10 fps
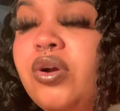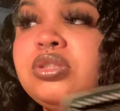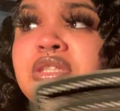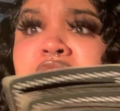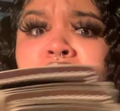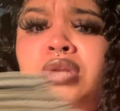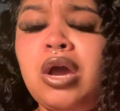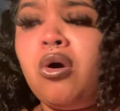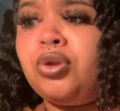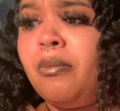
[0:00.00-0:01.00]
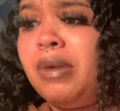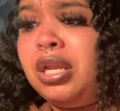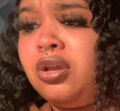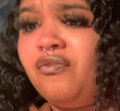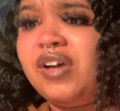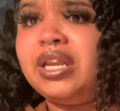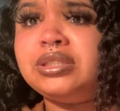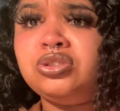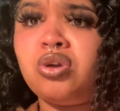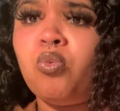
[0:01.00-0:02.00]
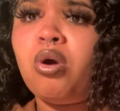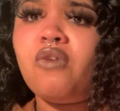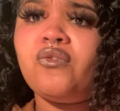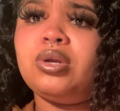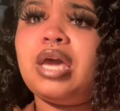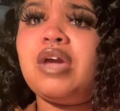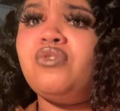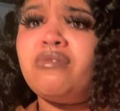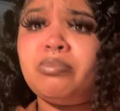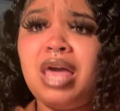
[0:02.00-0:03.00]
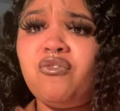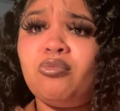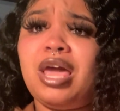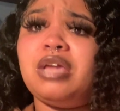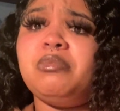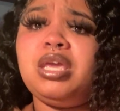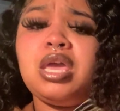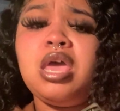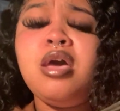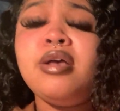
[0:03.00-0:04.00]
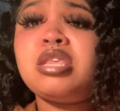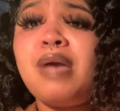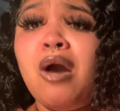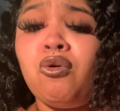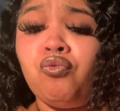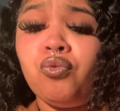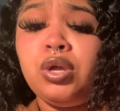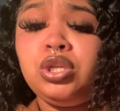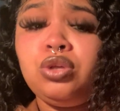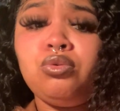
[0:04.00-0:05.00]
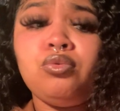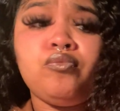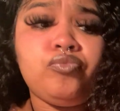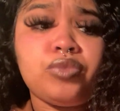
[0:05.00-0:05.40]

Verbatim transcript: verse to steal like all your money your finances your worth or like if you have a platform like me somehow ruin you